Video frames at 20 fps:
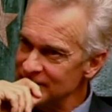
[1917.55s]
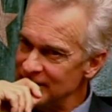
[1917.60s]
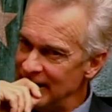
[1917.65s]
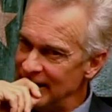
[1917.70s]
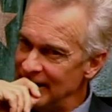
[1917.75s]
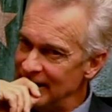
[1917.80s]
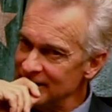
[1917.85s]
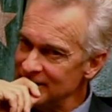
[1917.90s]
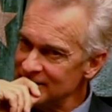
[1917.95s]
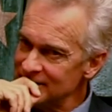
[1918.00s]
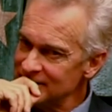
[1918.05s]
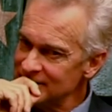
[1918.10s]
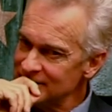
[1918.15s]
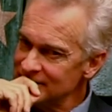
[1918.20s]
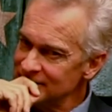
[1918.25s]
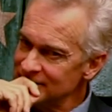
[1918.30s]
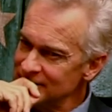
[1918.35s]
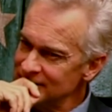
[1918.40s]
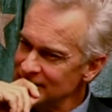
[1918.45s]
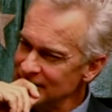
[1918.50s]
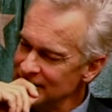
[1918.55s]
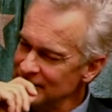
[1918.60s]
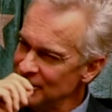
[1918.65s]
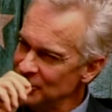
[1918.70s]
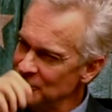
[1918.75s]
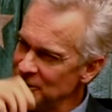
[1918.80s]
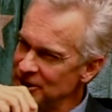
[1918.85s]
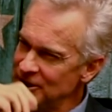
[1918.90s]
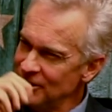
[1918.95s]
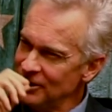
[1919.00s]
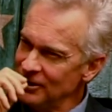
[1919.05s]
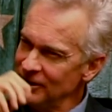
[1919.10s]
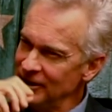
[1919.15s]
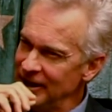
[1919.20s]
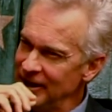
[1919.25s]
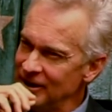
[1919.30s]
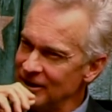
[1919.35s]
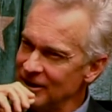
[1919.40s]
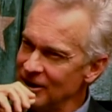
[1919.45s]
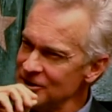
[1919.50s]
that, you know, a year
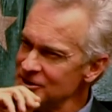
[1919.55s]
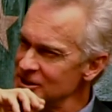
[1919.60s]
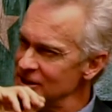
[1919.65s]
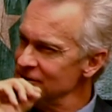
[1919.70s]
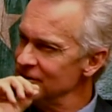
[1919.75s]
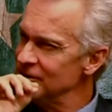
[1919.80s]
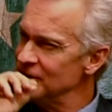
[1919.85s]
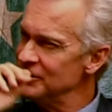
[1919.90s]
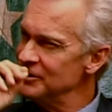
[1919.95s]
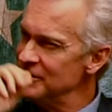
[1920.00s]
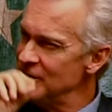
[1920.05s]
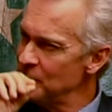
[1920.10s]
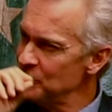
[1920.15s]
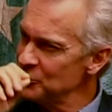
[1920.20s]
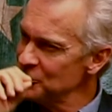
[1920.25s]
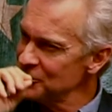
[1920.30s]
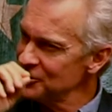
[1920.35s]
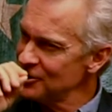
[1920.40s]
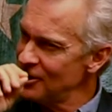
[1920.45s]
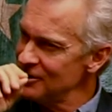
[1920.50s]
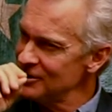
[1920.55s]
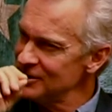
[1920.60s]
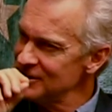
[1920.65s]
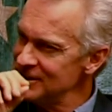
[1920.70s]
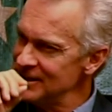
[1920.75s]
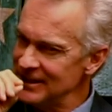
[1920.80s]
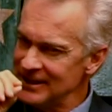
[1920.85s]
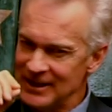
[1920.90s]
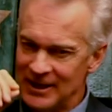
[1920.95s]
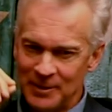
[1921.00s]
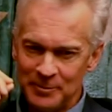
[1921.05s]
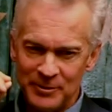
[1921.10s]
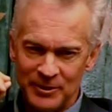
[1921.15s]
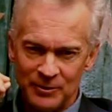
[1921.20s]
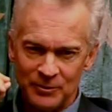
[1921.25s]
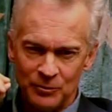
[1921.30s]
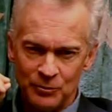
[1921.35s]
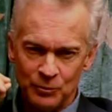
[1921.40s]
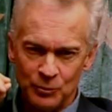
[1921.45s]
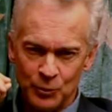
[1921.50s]
later, all of a sudden the numbers start to tick up,
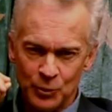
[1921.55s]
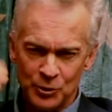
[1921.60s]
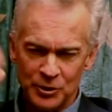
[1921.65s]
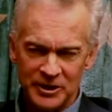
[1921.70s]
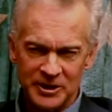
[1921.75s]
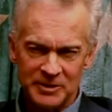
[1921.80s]
and we're